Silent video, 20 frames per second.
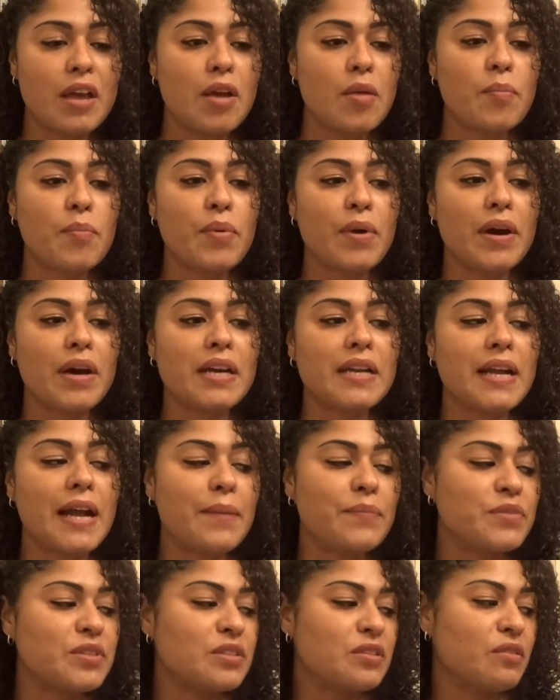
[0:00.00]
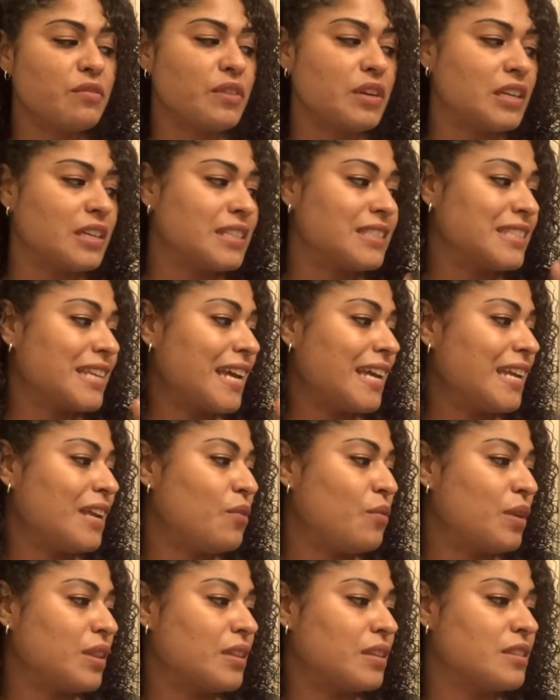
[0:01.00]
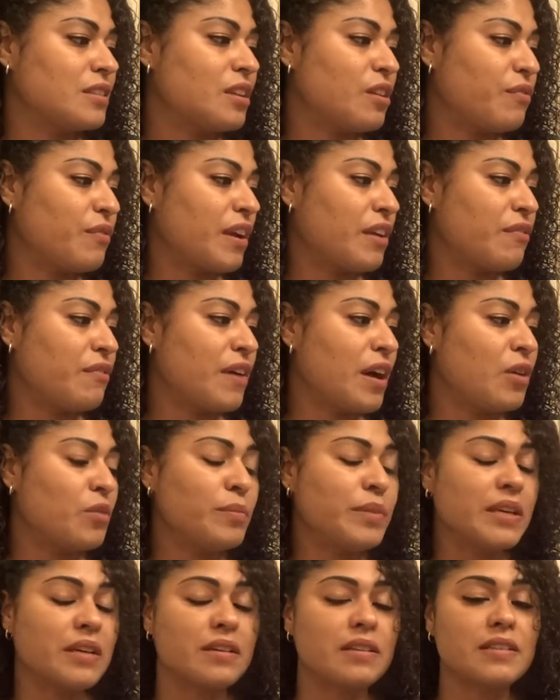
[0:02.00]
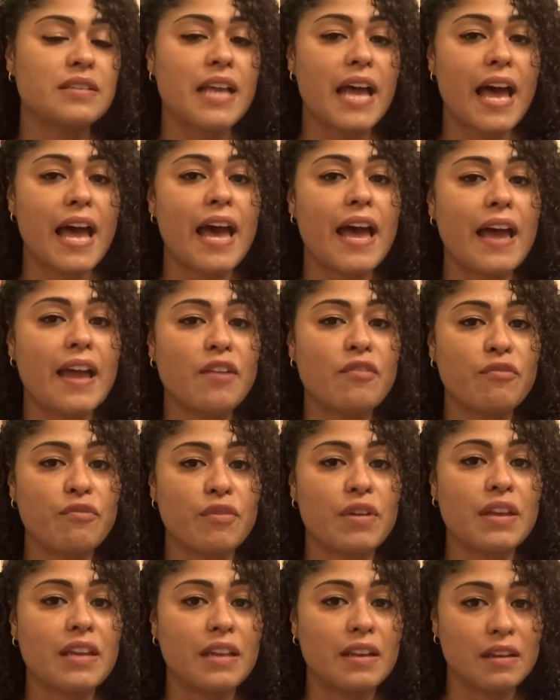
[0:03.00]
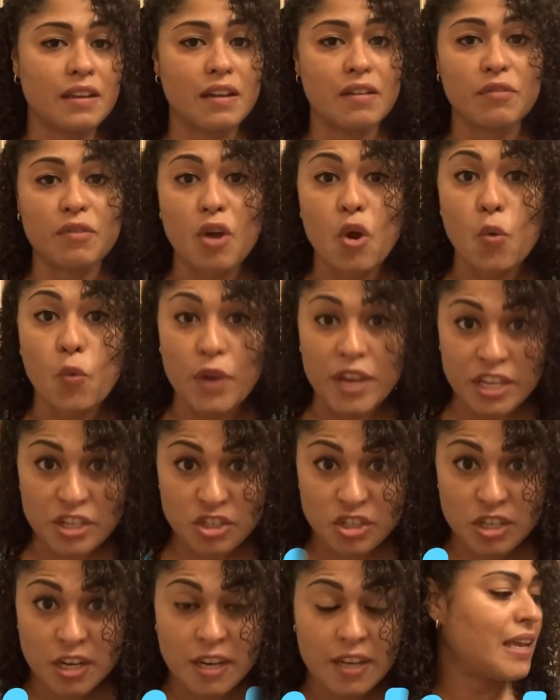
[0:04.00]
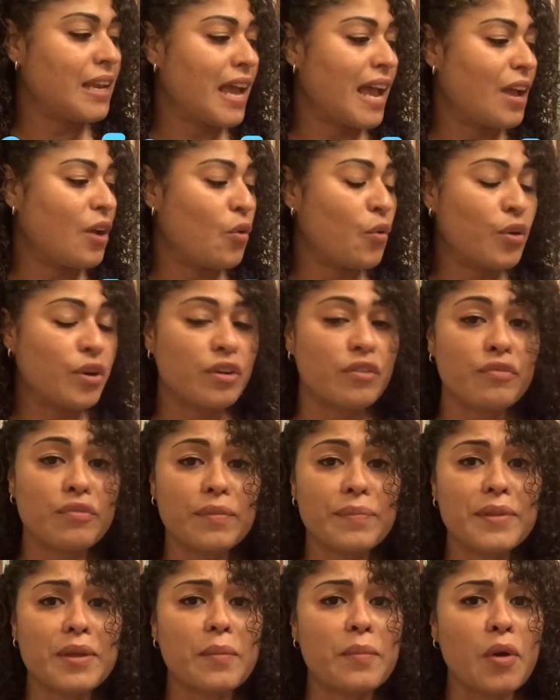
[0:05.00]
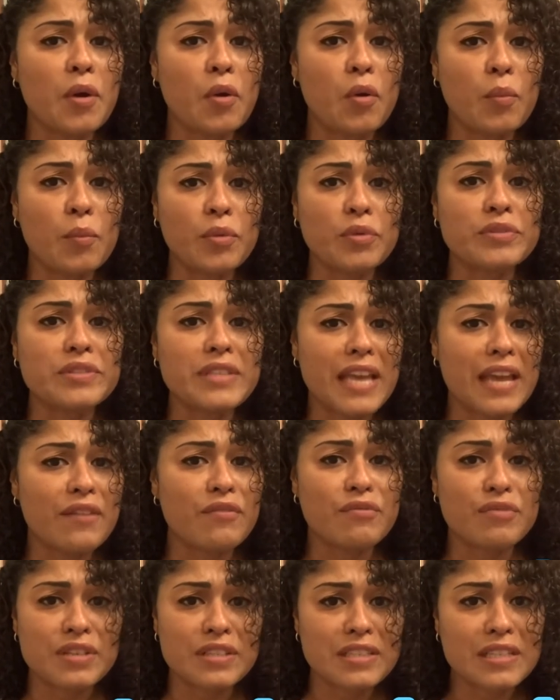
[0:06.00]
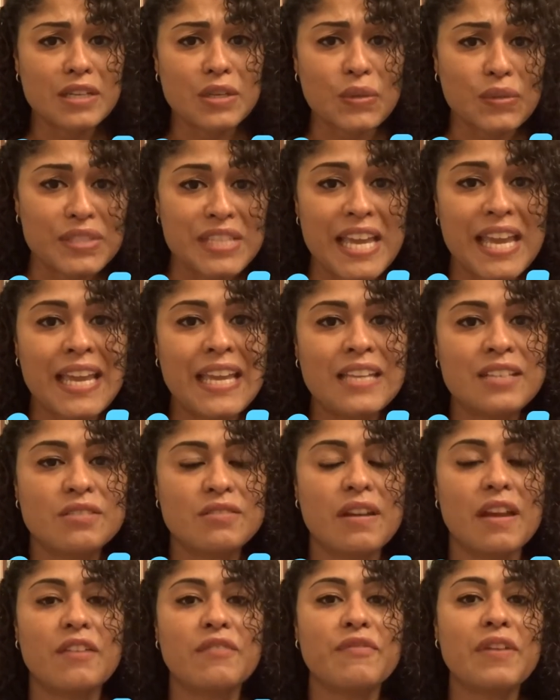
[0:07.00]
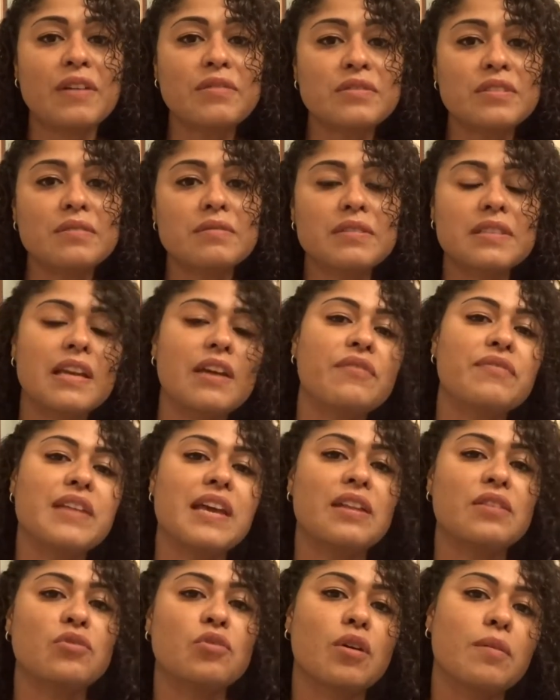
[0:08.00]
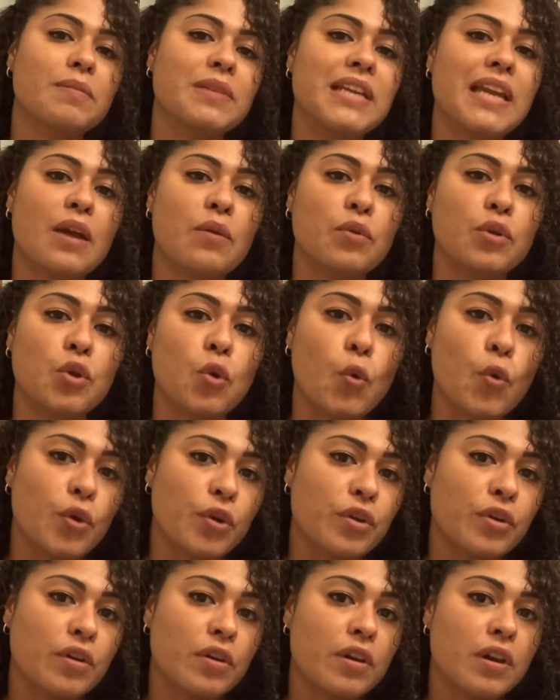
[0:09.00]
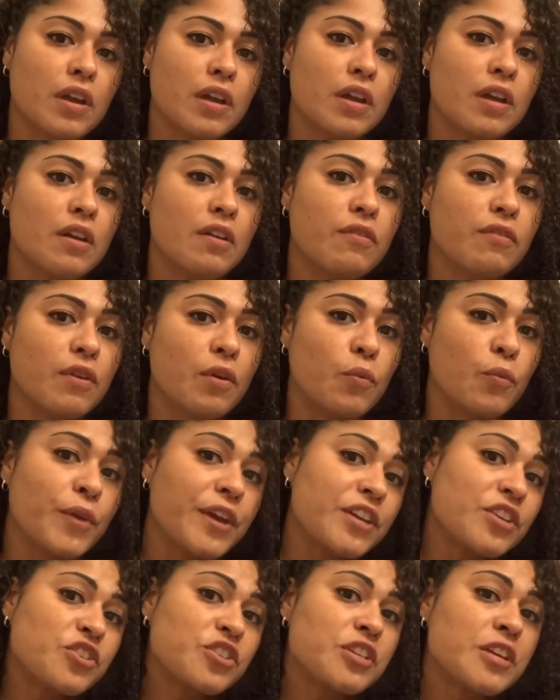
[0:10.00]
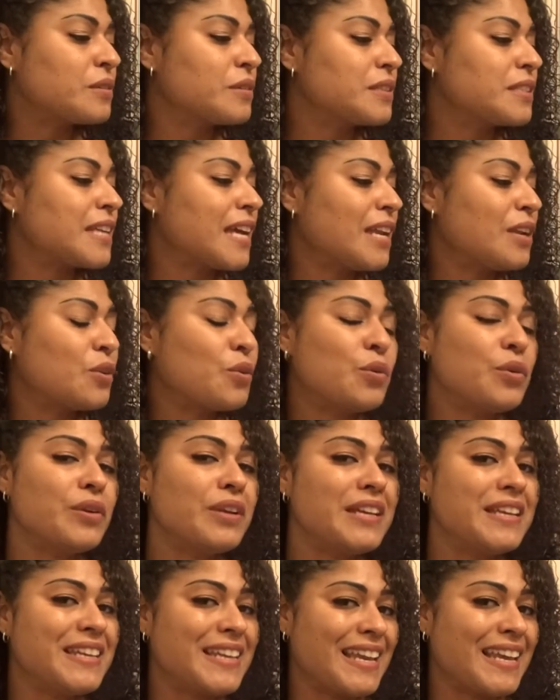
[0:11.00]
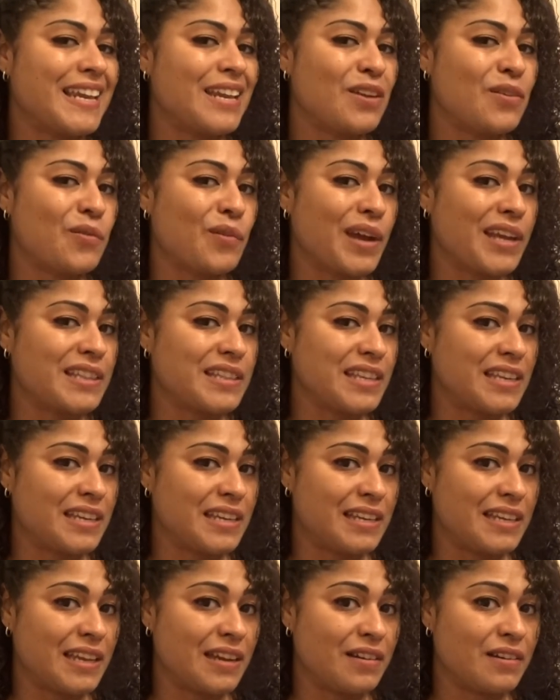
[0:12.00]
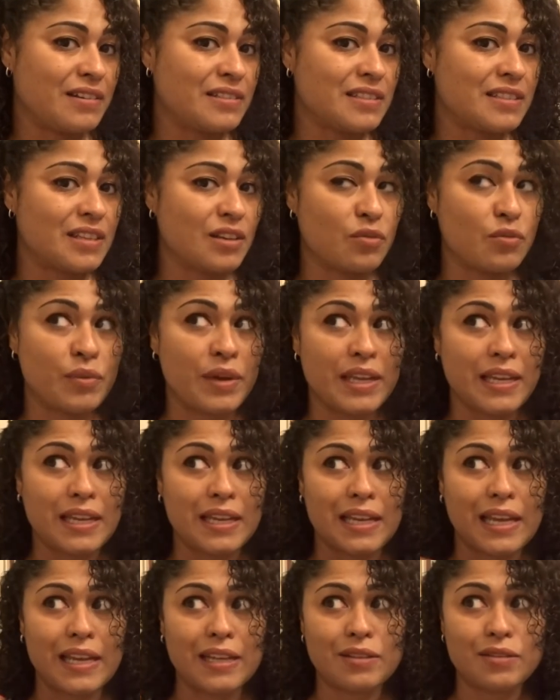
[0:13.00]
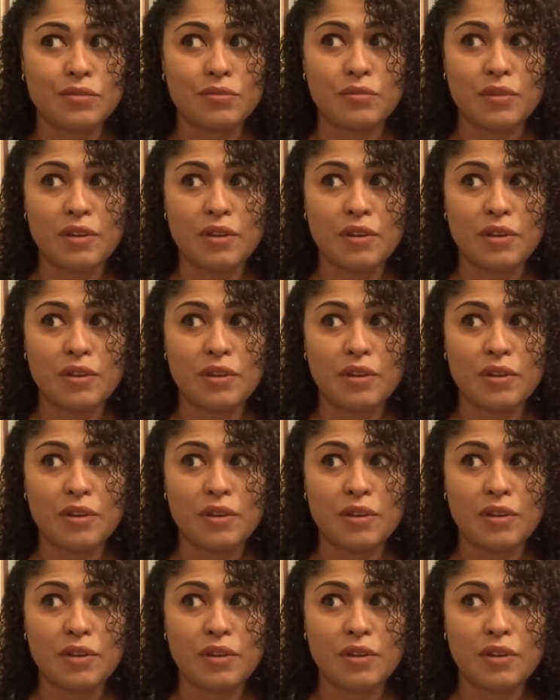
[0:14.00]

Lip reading: but I'm still very excited with the stuff I found because I freaking love Wish and I order from them almost every single day. So I found some stuff that normally I would order from Wish. So it's kind of cool to get it right then and there instead of waiting like 3